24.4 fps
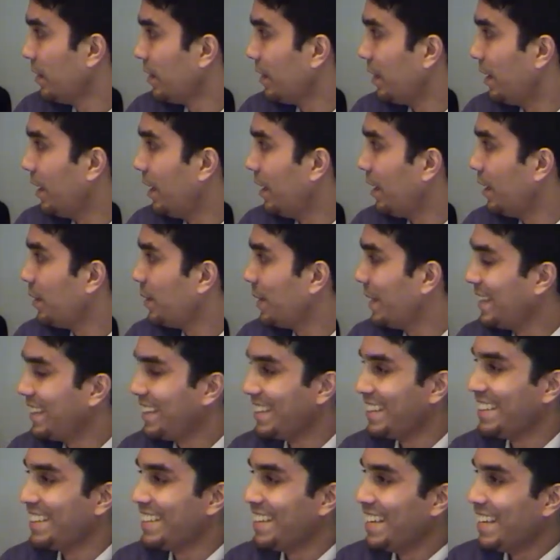
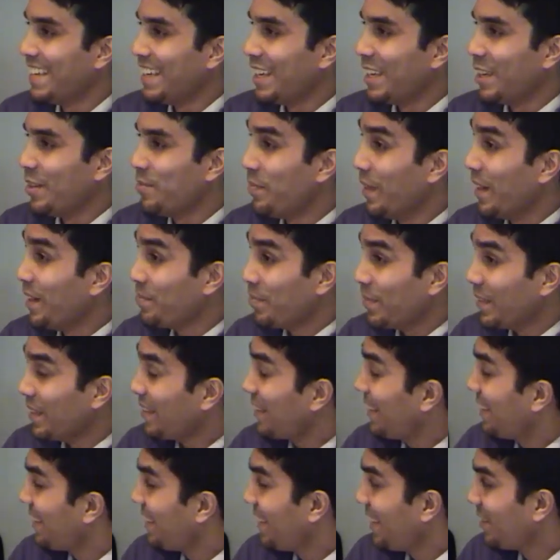it might
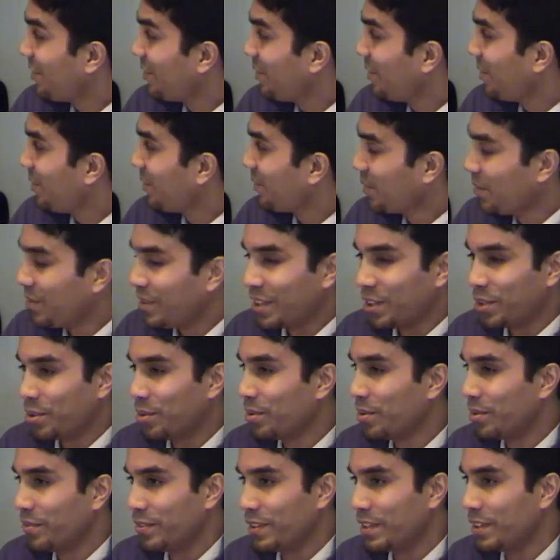be. I don't know. You could
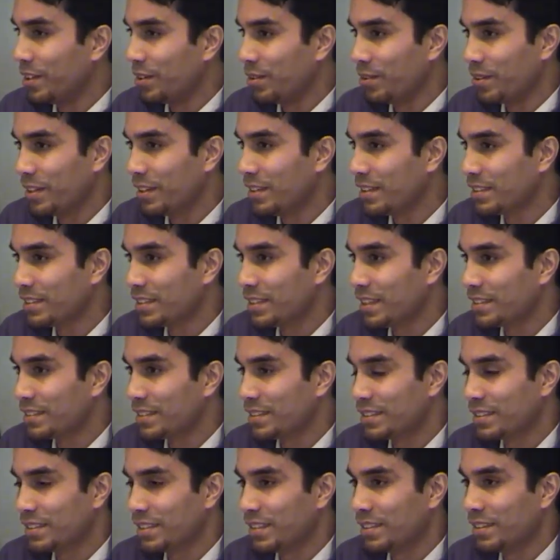Google video it.
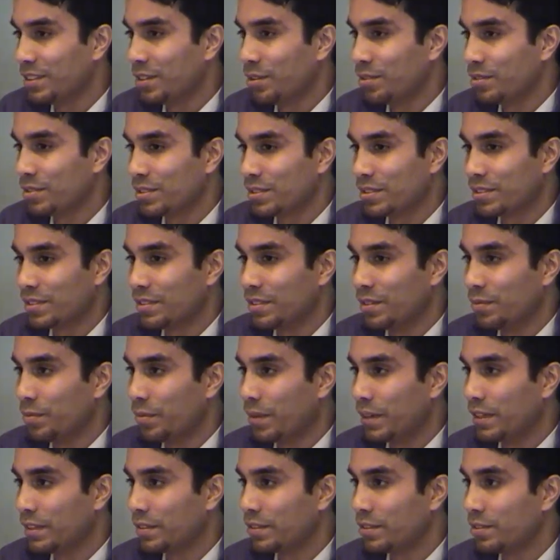It's you know, just
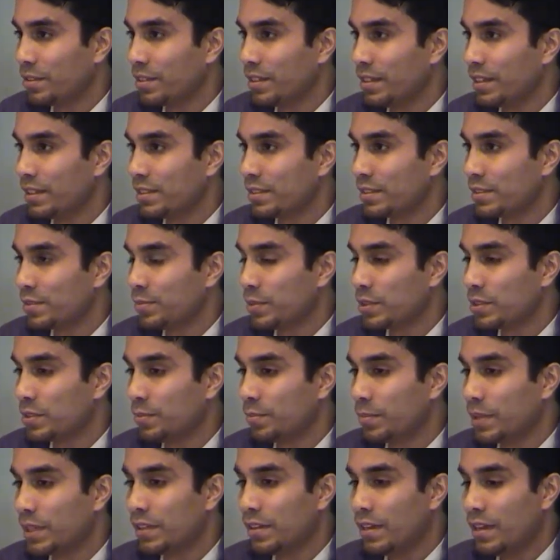writing 30 Days as a
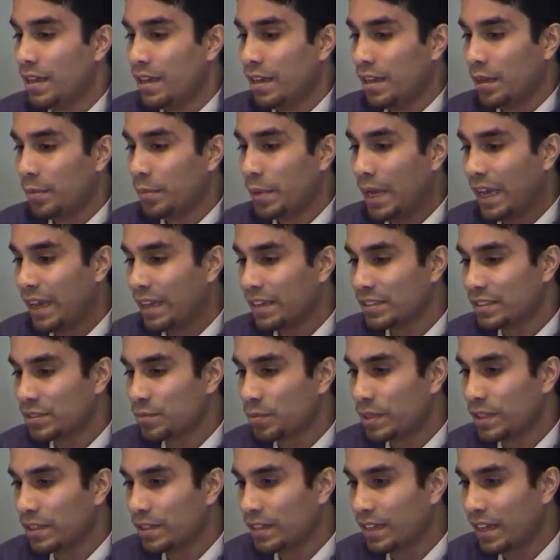Muslim. But I just
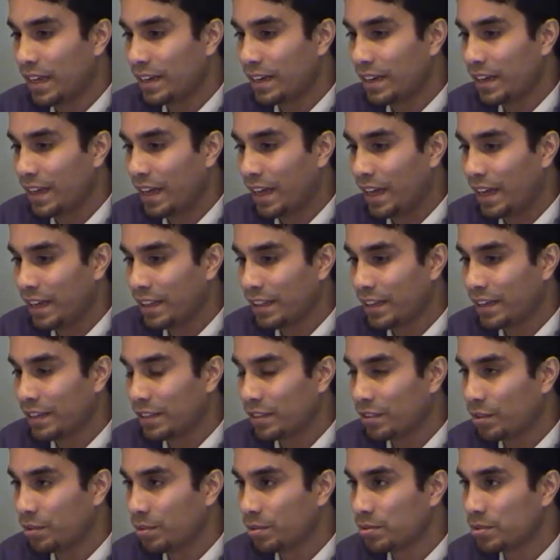wanted to kind of
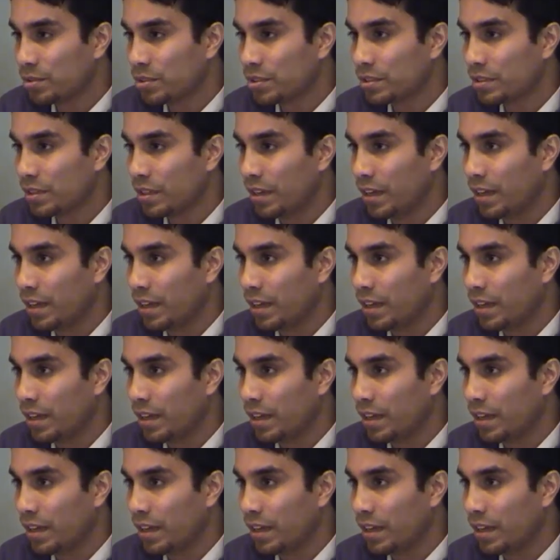highlight those